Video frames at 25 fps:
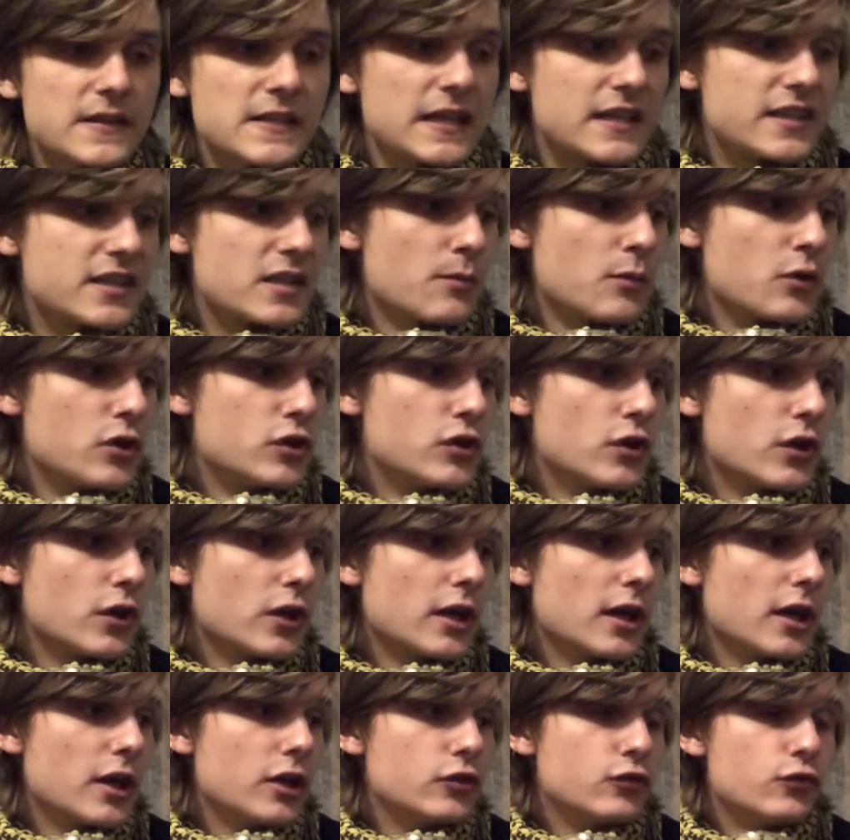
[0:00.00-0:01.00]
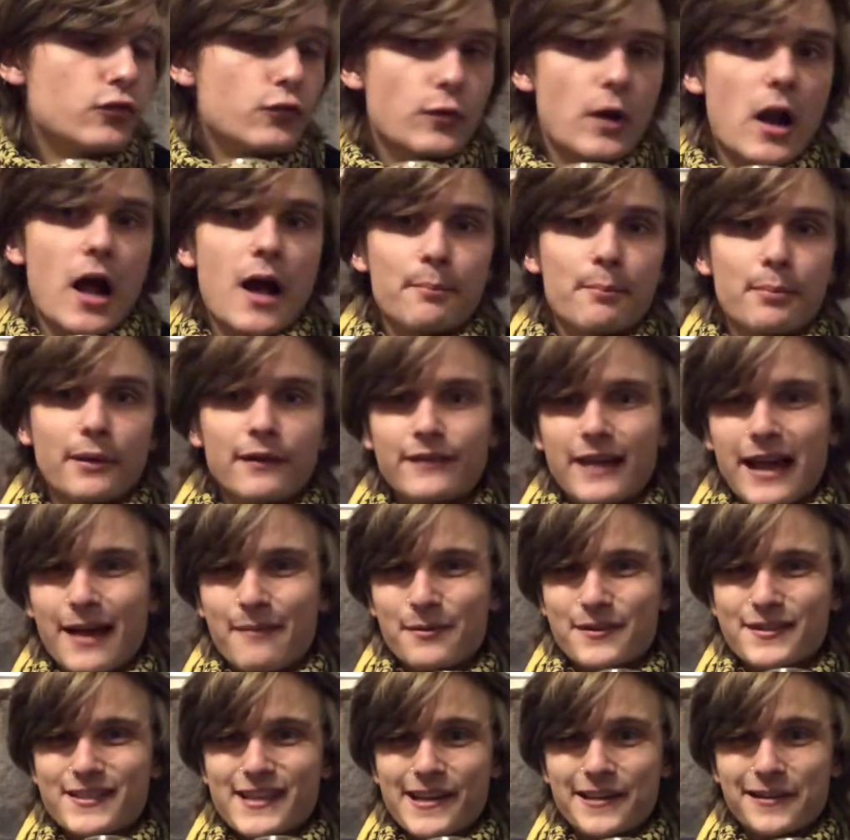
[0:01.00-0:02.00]
like someone took a drop of apple
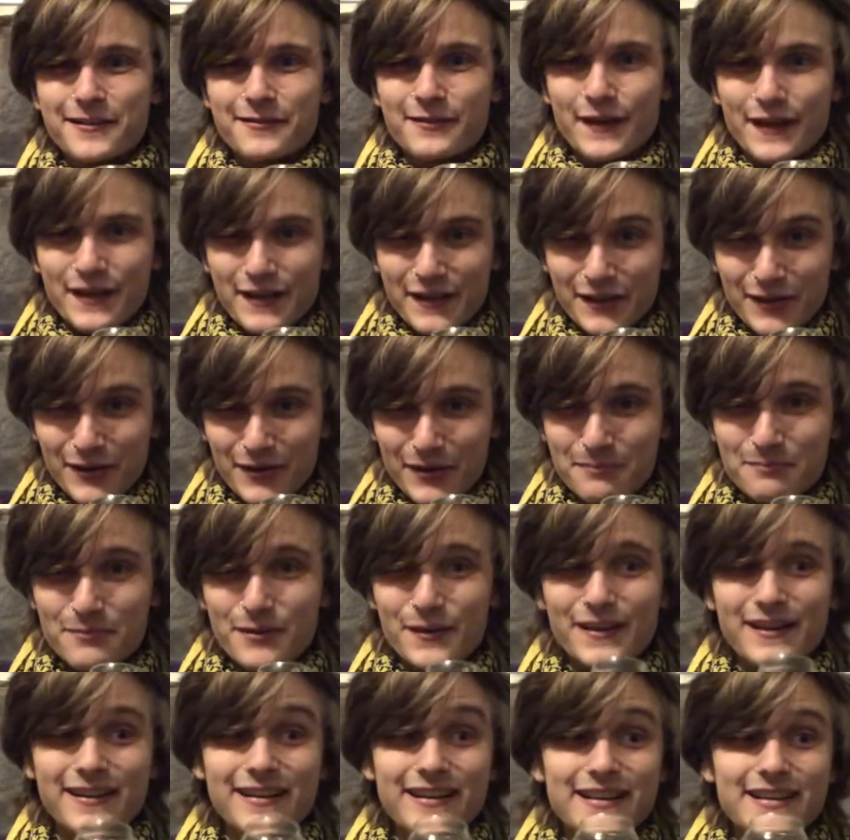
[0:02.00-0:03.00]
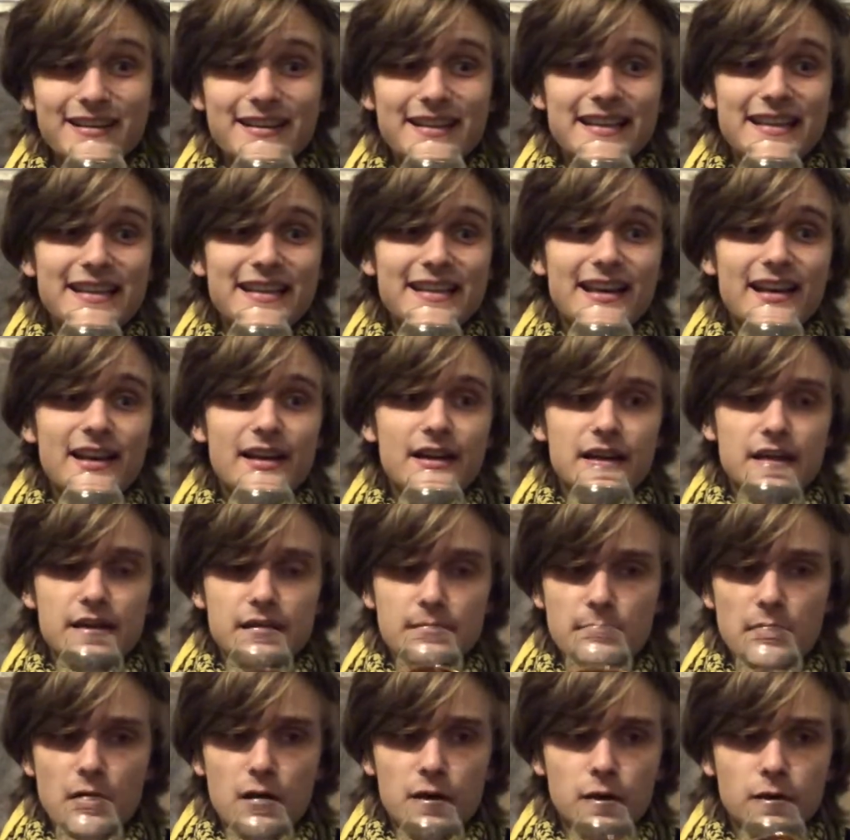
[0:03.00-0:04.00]
cider vinegar and put it in the
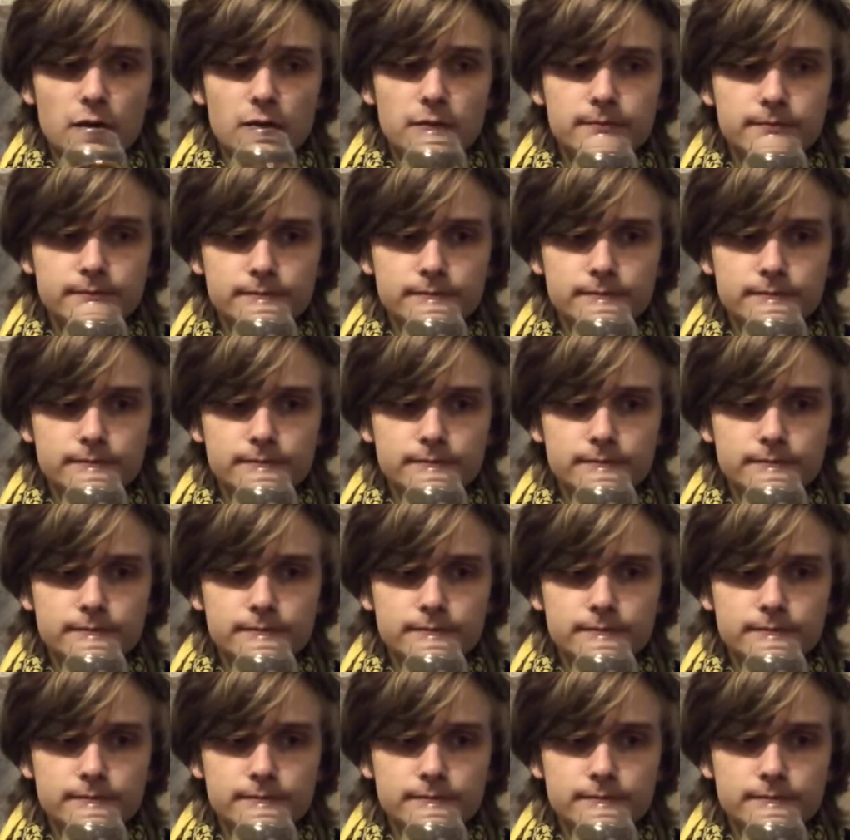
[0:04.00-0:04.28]
bottle.